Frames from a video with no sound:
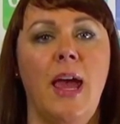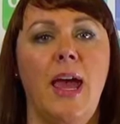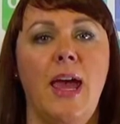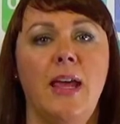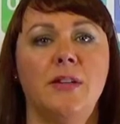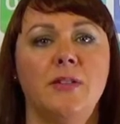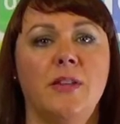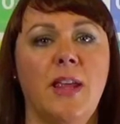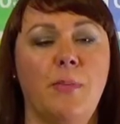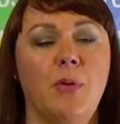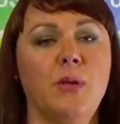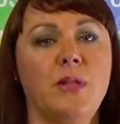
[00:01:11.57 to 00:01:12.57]
and
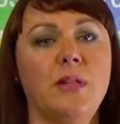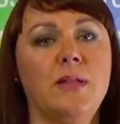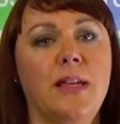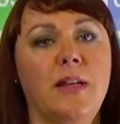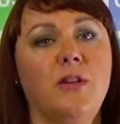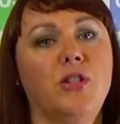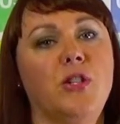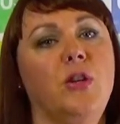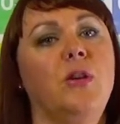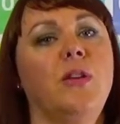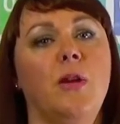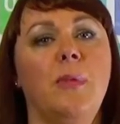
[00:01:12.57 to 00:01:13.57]
that person is then in
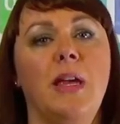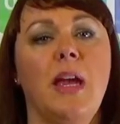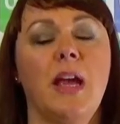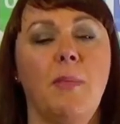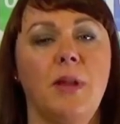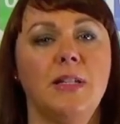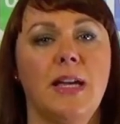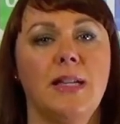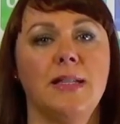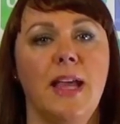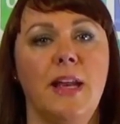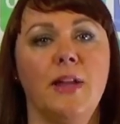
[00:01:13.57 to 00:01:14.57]
turn going to be a couple of
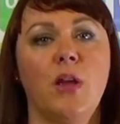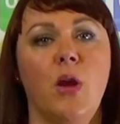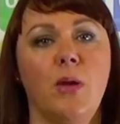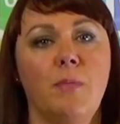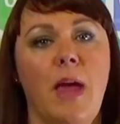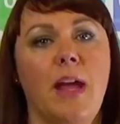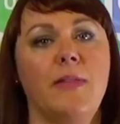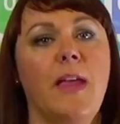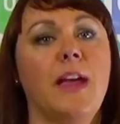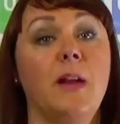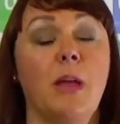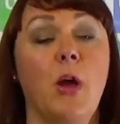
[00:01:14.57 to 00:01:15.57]
days later going back and
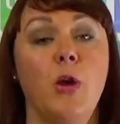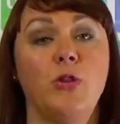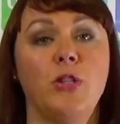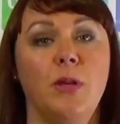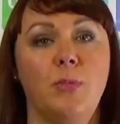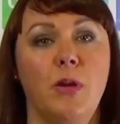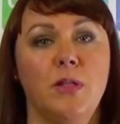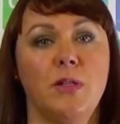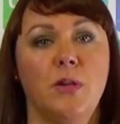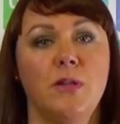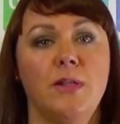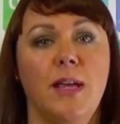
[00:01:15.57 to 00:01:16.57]
they're going to be coaching the
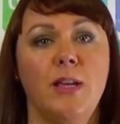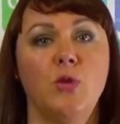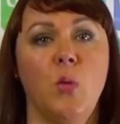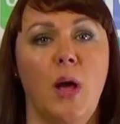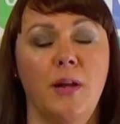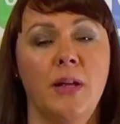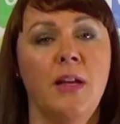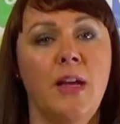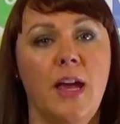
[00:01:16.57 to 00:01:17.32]
person on stage 1.